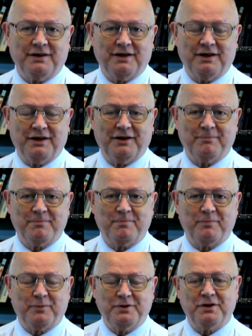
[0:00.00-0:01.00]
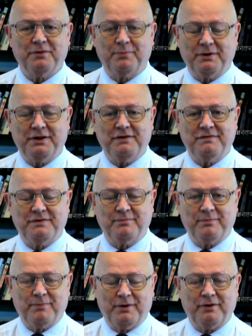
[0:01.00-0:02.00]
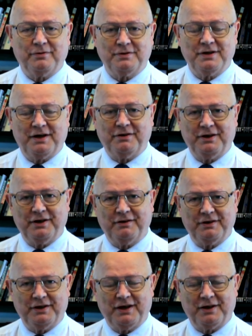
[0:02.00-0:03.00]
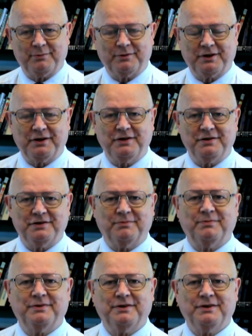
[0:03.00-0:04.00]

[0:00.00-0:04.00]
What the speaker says: We don't belong down here in the animal kingdom.